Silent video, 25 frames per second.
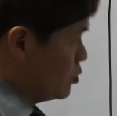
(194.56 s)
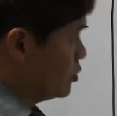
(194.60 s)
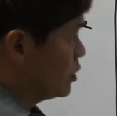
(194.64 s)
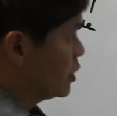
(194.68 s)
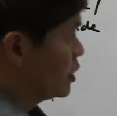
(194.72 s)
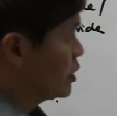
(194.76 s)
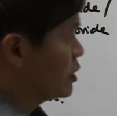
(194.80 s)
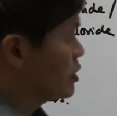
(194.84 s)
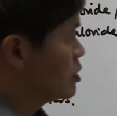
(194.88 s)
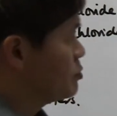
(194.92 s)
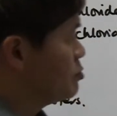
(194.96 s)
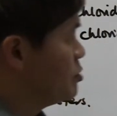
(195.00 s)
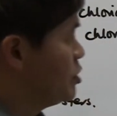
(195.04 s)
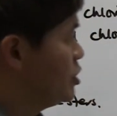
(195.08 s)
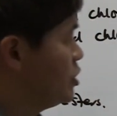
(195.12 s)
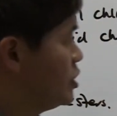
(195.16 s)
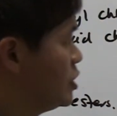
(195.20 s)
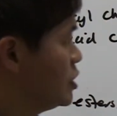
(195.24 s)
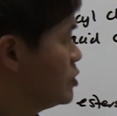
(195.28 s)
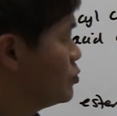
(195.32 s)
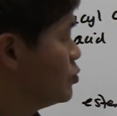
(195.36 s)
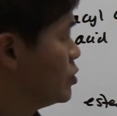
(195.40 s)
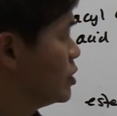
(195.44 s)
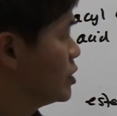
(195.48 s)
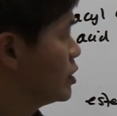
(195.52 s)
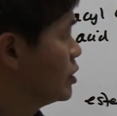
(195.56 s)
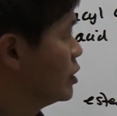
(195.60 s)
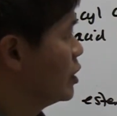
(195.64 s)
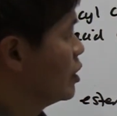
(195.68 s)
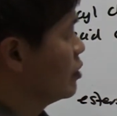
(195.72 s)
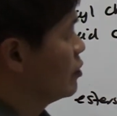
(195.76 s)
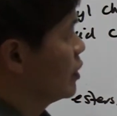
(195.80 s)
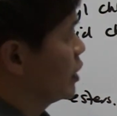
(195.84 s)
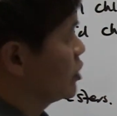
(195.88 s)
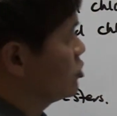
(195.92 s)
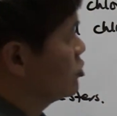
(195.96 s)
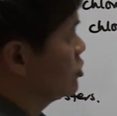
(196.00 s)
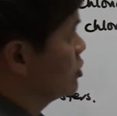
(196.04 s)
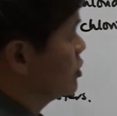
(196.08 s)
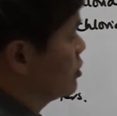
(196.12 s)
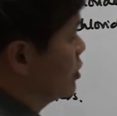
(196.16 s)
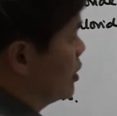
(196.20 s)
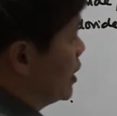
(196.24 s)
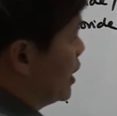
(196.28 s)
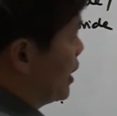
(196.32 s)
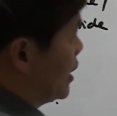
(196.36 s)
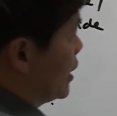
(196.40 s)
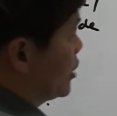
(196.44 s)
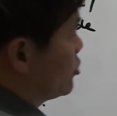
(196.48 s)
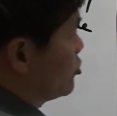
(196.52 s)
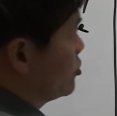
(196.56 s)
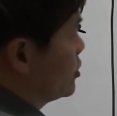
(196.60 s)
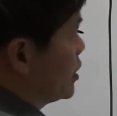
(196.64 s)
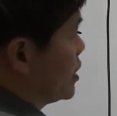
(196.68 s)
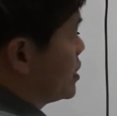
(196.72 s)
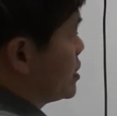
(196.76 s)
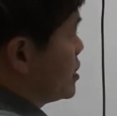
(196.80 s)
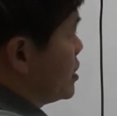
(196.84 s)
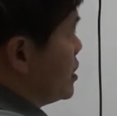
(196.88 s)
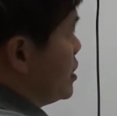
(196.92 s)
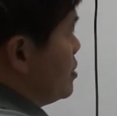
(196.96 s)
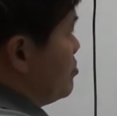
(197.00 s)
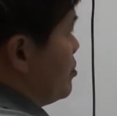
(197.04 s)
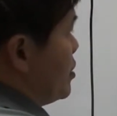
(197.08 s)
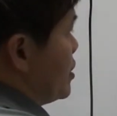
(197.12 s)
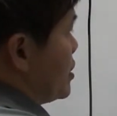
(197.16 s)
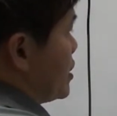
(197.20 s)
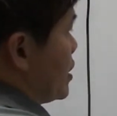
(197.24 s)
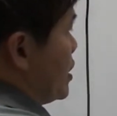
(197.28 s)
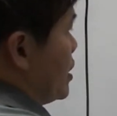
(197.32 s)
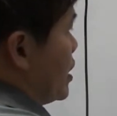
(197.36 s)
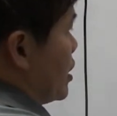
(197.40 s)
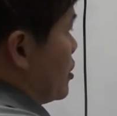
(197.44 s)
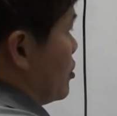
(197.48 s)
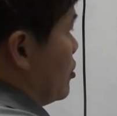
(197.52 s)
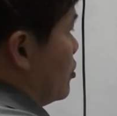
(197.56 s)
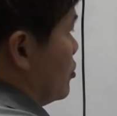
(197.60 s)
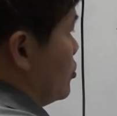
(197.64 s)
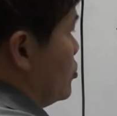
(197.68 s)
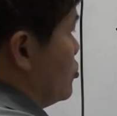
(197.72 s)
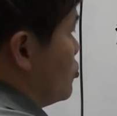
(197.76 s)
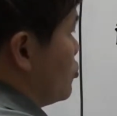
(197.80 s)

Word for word: know that species with a lot of electron, high electron density basically are called